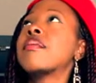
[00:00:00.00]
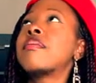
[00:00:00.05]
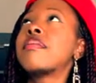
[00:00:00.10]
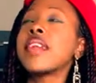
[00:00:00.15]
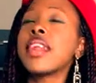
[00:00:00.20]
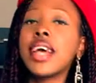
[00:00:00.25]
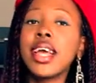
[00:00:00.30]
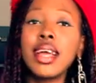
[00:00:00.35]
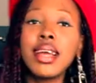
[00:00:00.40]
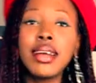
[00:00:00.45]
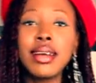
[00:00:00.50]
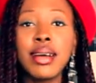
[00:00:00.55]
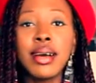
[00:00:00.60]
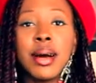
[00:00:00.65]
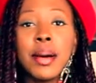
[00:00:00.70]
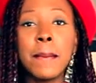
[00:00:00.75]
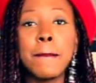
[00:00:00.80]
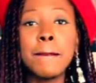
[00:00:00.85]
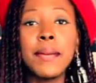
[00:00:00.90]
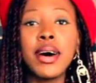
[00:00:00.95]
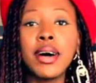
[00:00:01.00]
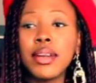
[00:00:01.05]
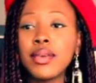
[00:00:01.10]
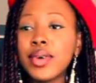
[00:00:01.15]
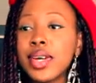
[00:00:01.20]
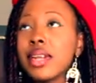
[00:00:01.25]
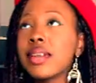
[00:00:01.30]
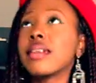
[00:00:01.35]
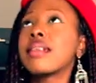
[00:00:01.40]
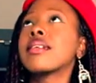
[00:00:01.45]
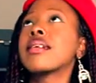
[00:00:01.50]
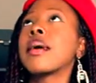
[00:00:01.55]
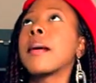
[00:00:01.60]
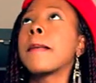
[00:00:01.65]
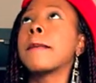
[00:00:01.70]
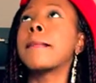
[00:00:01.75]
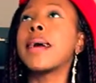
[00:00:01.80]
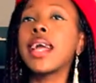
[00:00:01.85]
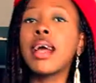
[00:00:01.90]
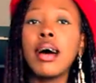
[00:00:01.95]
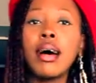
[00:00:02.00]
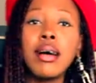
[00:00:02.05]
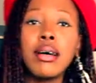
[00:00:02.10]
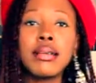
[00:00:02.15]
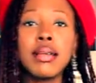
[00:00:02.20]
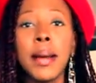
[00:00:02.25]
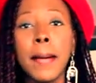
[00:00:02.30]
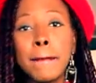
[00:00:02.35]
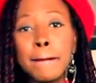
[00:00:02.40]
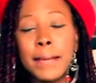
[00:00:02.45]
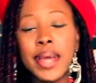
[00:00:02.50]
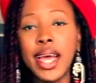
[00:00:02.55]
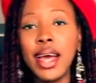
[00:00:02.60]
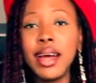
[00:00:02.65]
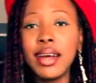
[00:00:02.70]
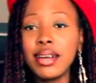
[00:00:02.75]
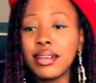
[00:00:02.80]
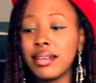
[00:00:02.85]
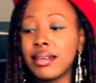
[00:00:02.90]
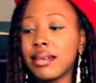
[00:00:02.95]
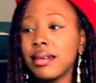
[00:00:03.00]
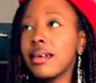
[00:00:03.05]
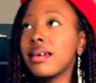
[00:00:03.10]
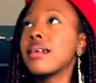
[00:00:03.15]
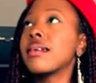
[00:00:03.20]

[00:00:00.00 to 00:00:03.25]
playing ball with my own bags.